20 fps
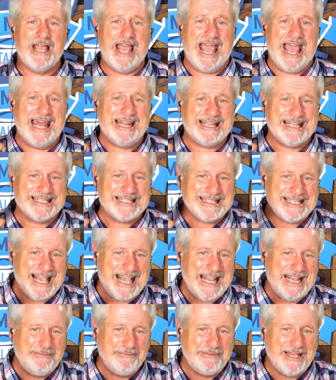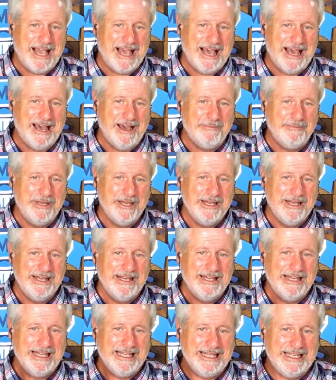at the same time
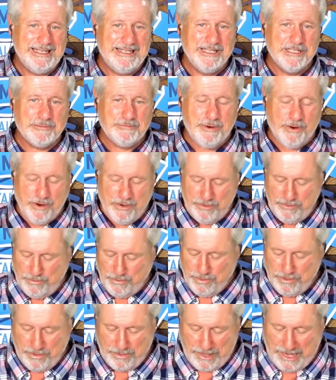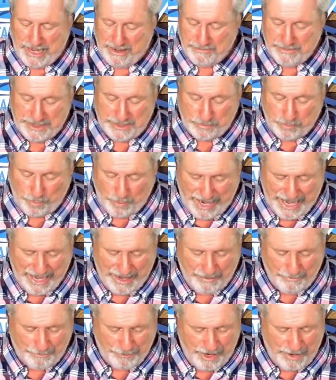in this part of the world. I mean,
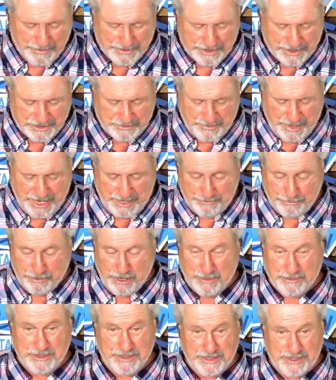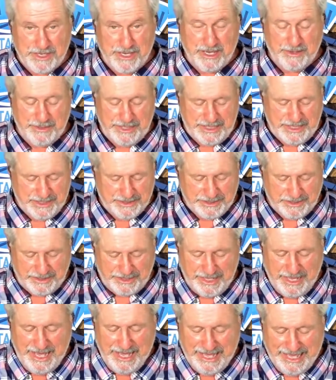wow. Promises made, promises kept.
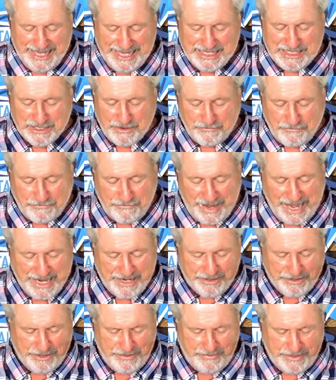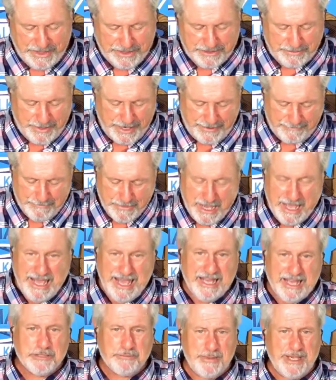He's a fighter in this, man.
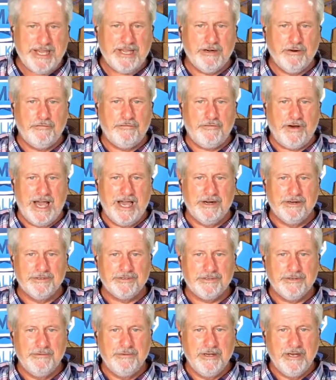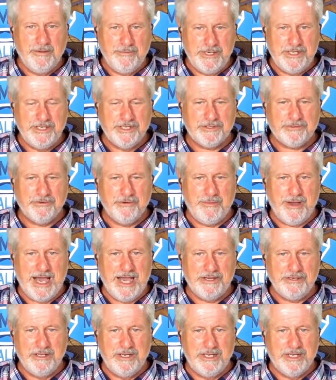And speaking of fighters, let me just
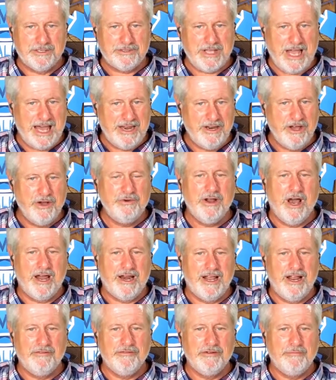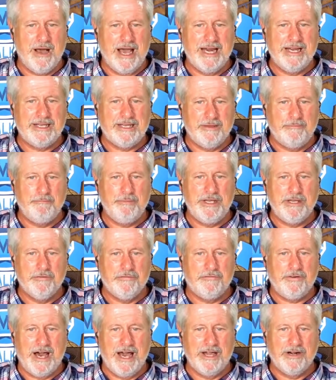remind you this. I know not everybody can be a
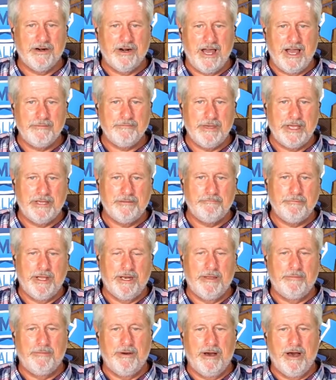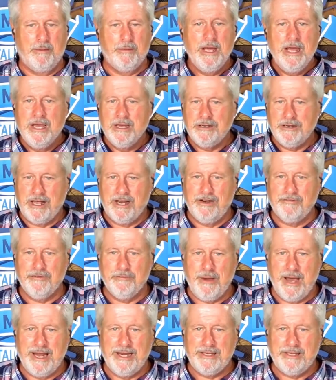fighter like me and Billy Bob. Not
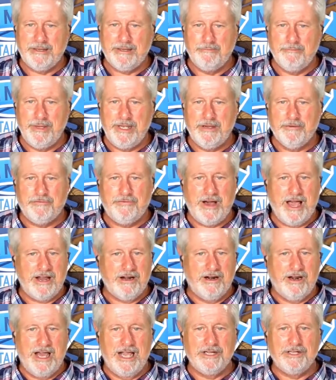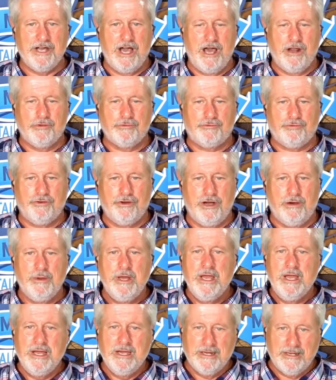everybody can be a fighter like Donald Trump,
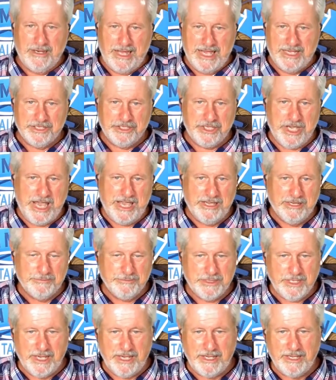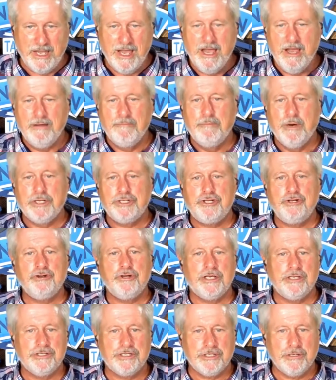like JMT, but you
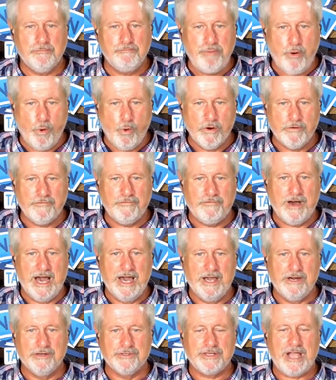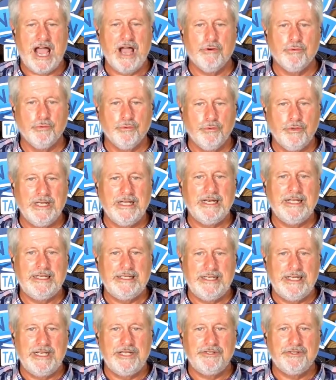can support fighters. I really
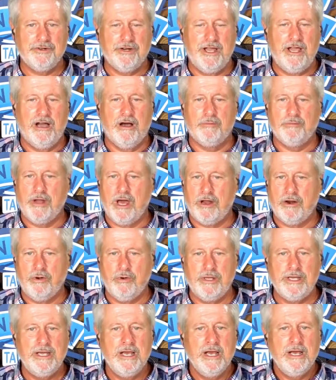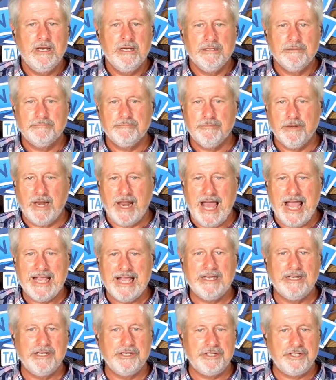need your help. Not only
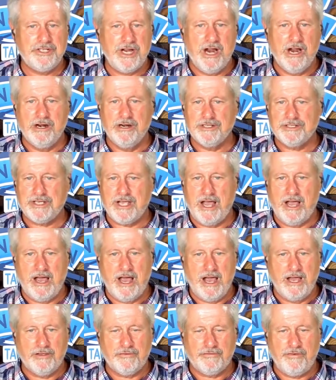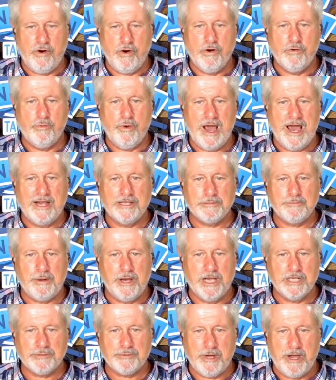liking and sharing us as far and wide as
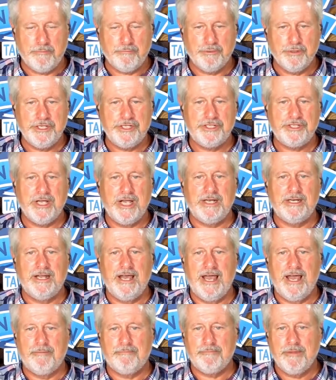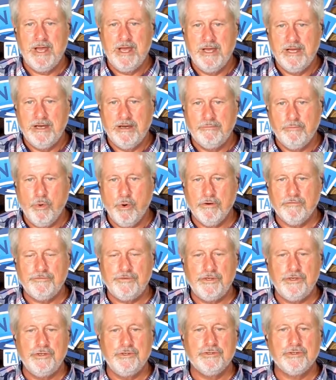possible. I appreciate that. More
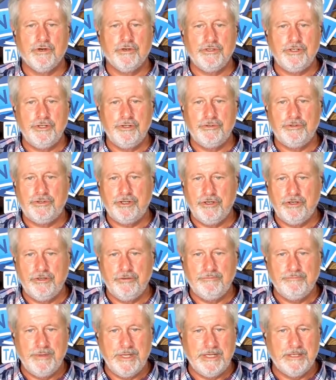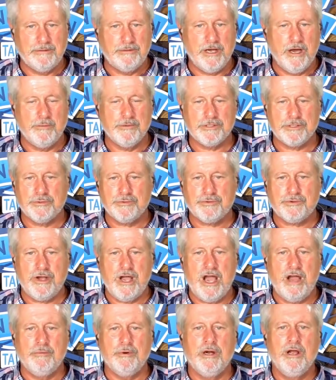views on YouTube, become a
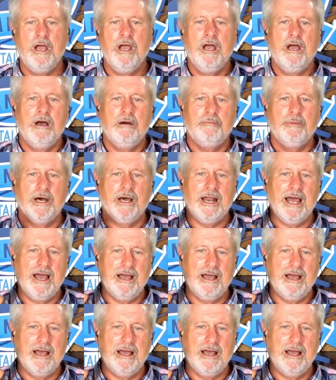subscriber, but